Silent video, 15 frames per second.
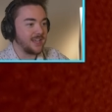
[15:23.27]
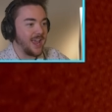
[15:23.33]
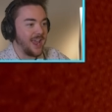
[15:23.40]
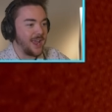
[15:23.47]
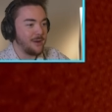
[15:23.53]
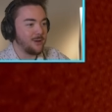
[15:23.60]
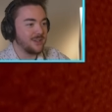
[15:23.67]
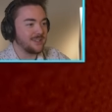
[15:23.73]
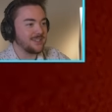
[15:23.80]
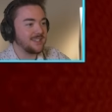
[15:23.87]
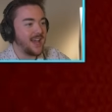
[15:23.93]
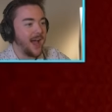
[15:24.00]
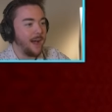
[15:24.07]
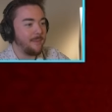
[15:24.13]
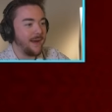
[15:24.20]
hey, what's
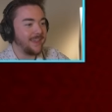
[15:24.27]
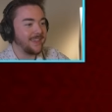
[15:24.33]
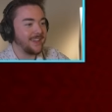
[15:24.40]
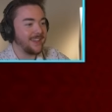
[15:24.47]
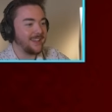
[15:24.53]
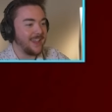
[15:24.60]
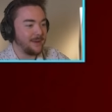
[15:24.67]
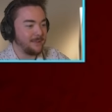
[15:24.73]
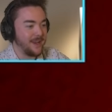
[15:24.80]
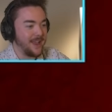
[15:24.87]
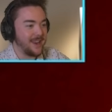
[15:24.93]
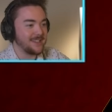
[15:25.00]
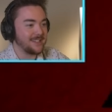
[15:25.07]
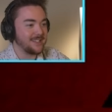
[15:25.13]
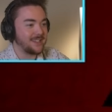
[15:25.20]
up? I think you like
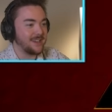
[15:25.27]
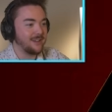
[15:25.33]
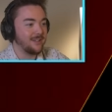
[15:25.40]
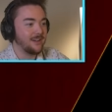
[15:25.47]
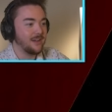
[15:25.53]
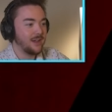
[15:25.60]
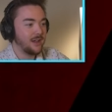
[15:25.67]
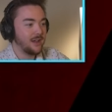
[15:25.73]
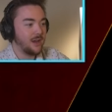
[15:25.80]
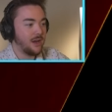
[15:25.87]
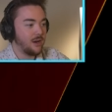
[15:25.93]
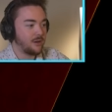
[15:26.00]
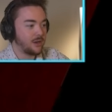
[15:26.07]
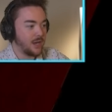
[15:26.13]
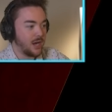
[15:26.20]
bananas too.
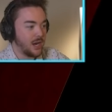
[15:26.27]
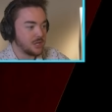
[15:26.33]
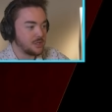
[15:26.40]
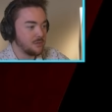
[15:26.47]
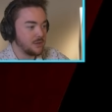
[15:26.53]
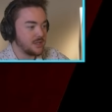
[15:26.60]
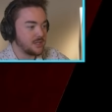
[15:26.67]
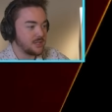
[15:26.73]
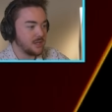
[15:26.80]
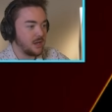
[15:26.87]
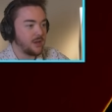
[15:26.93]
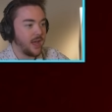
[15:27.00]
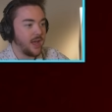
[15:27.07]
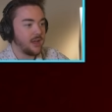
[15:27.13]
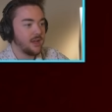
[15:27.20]
Oh gosh, what is,
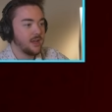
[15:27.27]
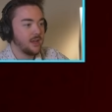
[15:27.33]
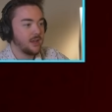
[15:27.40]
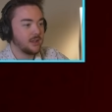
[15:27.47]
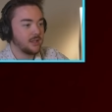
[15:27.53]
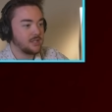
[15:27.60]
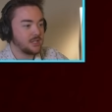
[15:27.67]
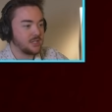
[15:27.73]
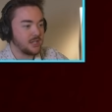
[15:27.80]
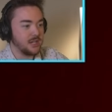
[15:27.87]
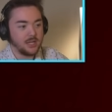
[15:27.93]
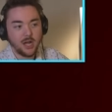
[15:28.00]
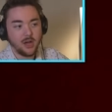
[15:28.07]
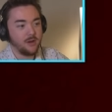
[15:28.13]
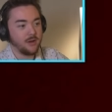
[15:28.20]
okay, let's just
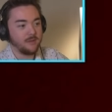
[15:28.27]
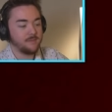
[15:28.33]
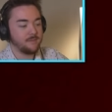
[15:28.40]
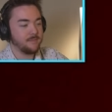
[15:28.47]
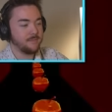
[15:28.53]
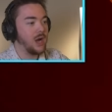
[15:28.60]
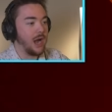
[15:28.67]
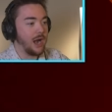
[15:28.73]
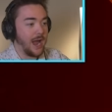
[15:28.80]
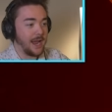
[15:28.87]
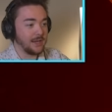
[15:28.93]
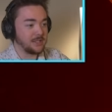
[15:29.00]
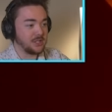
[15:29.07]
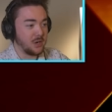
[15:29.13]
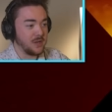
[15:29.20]
keep going. All
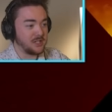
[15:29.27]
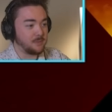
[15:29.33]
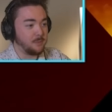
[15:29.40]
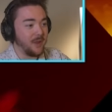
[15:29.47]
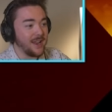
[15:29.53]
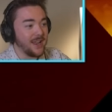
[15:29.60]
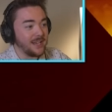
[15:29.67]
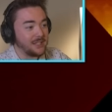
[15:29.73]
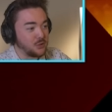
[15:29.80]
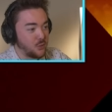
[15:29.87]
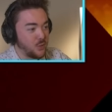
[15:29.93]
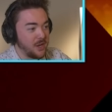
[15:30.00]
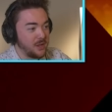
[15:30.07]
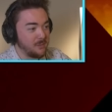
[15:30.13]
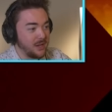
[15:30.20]
right, so it's been like
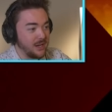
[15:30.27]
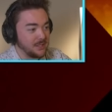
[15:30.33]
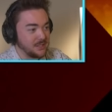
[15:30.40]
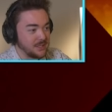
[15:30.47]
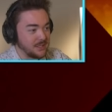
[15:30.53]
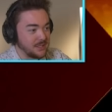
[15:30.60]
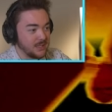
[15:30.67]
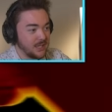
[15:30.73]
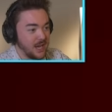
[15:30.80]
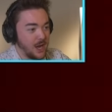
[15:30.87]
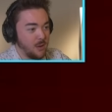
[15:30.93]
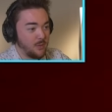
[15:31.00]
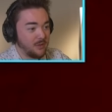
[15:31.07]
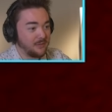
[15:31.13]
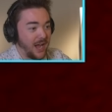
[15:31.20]
20 minutes.
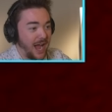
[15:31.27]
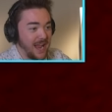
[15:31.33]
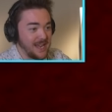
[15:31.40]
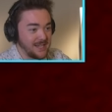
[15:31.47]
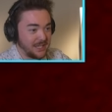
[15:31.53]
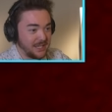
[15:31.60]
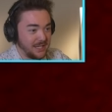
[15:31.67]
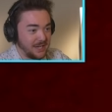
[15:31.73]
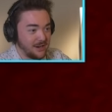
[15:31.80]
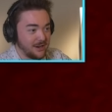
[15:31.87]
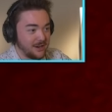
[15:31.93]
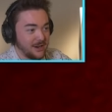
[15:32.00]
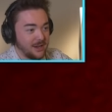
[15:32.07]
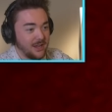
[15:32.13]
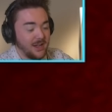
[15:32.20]
We've gotten to
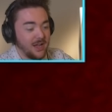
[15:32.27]
here,